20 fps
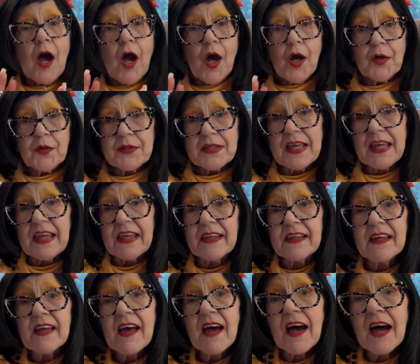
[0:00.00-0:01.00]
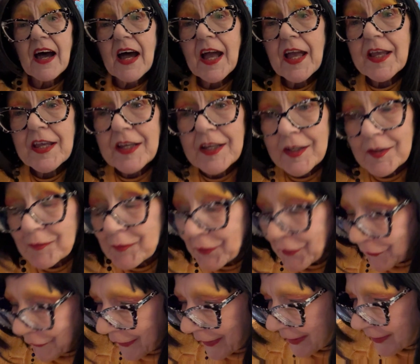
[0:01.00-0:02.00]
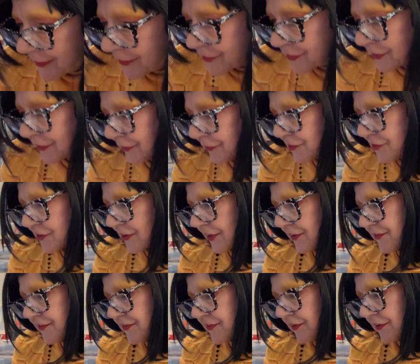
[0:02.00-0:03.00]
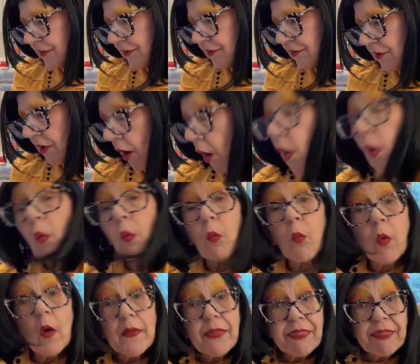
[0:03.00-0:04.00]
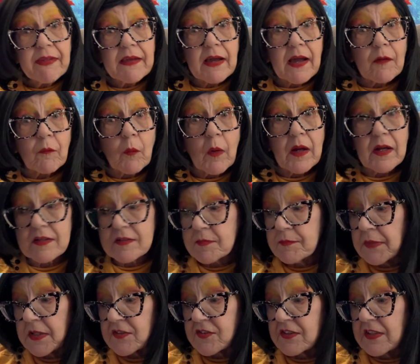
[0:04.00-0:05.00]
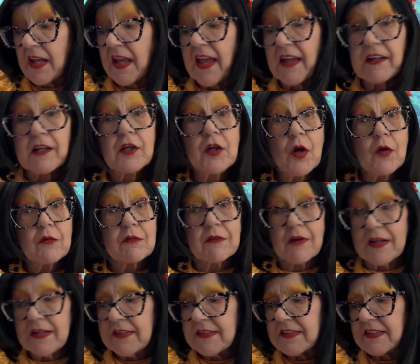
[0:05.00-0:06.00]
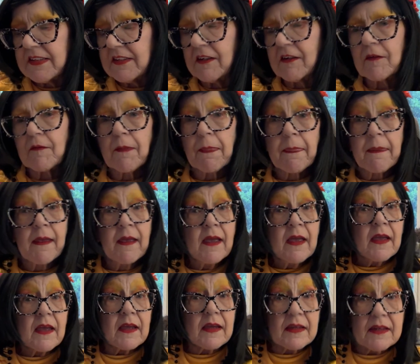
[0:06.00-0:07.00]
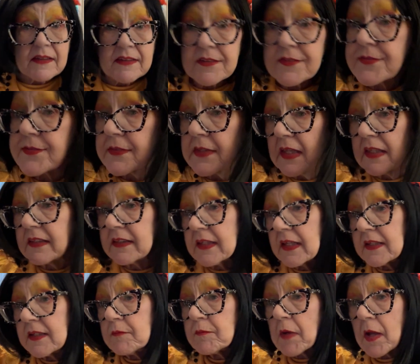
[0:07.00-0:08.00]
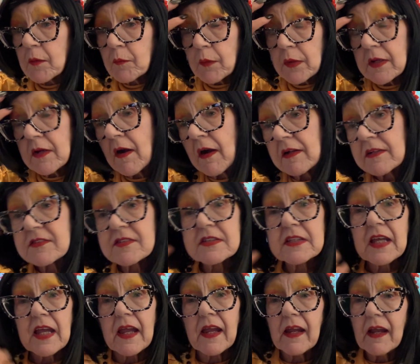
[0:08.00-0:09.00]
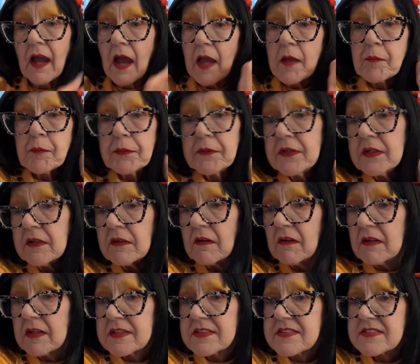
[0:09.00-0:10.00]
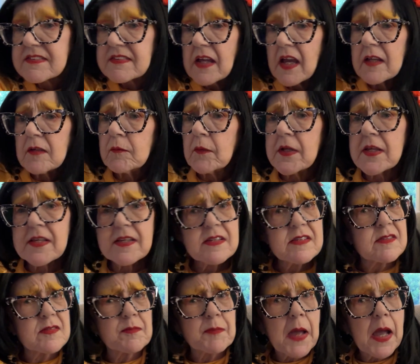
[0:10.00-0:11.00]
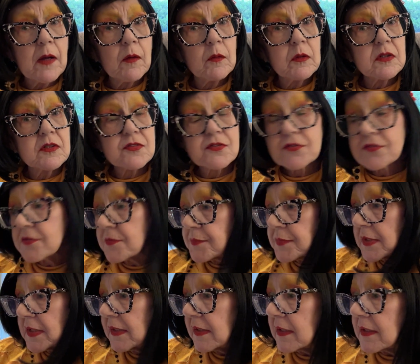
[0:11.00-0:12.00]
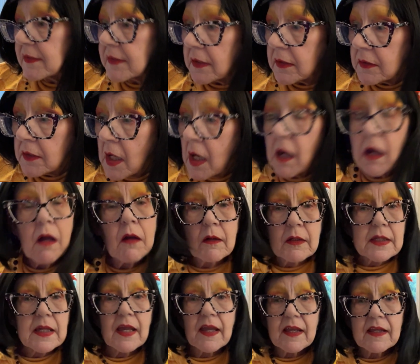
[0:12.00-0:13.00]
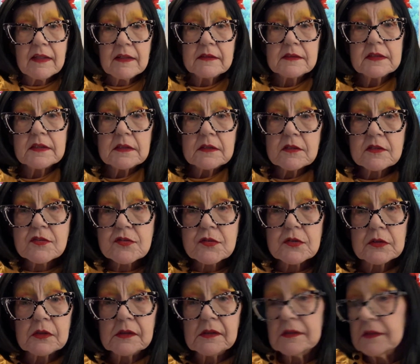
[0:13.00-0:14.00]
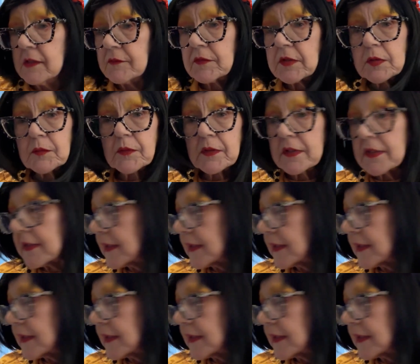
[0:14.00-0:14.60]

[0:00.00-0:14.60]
Okay, I am going to just, oh, one thing I wanted to mention, I had a note right here, is in getting my wig on today, I put it on sideways, backwards or something, and I thought, okay, it looks cool. I'm going to wear it